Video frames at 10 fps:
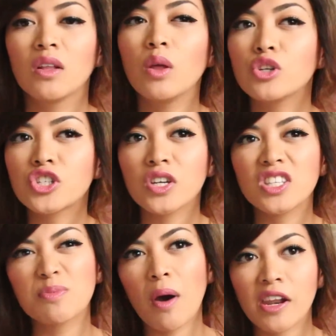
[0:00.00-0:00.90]

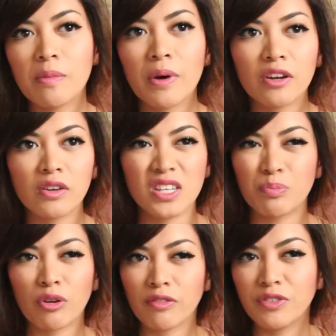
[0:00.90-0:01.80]
lotions, body butters, and
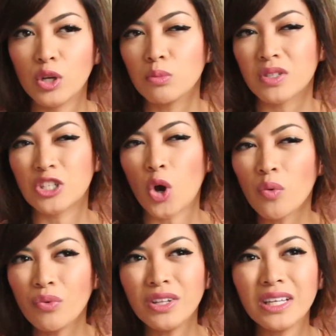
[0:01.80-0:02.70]
perfumes. They
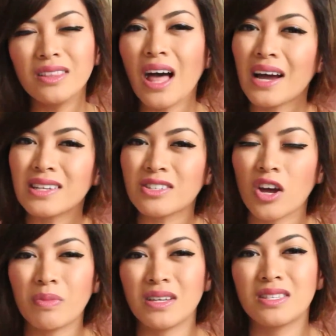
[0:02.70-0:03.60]
don't really last
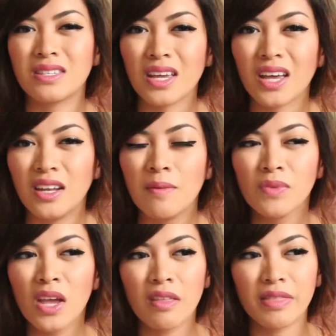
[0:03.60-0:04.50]
on my skin.
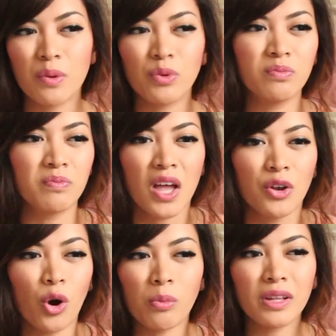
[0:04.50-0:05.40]
They would
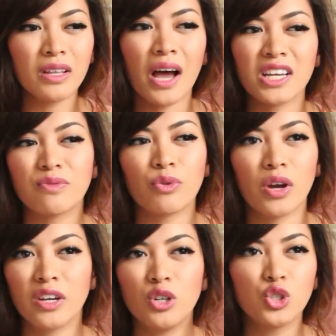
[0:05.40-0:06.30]
normally last for
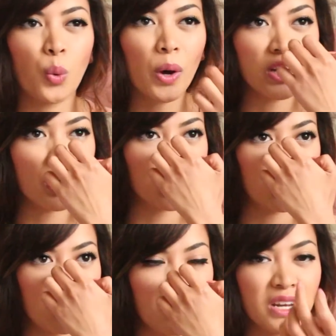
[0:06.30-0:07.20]
a good twenty to
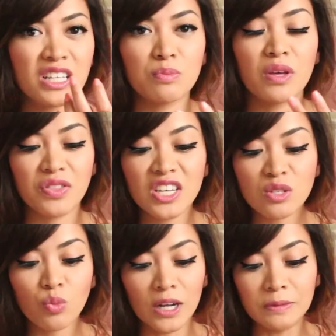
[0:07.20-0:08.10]
thirty minutes, but
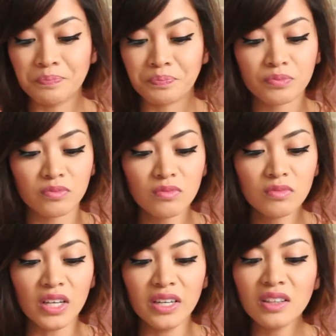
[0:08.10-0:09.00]
this one,
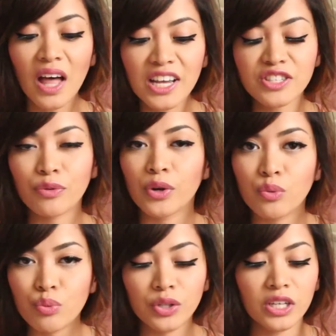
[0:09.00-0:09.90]
it lasts for
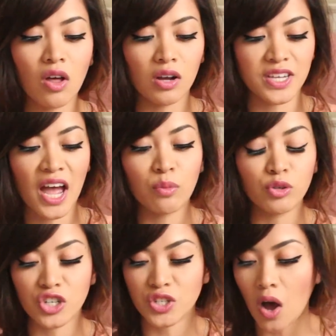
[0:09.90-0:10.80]
a really long time,
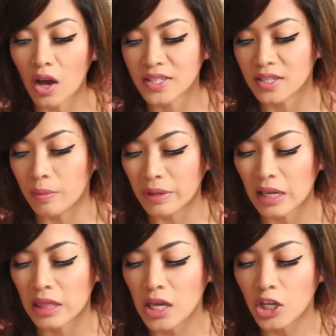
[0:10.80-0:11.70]
which is awesome. And
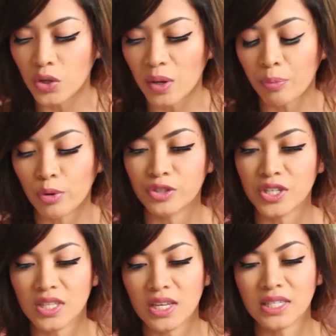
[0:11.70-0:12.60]
I think you can
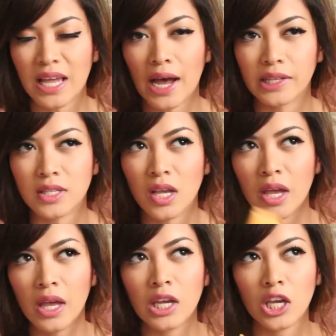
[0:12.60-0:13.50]
purchase this at
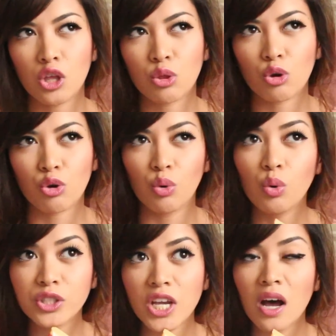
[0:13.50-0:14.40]
either
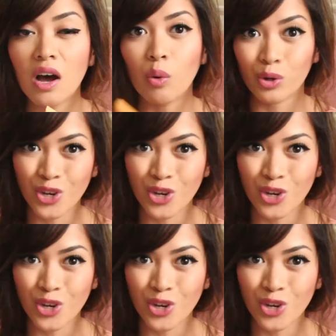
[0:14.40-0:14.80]
Ulta or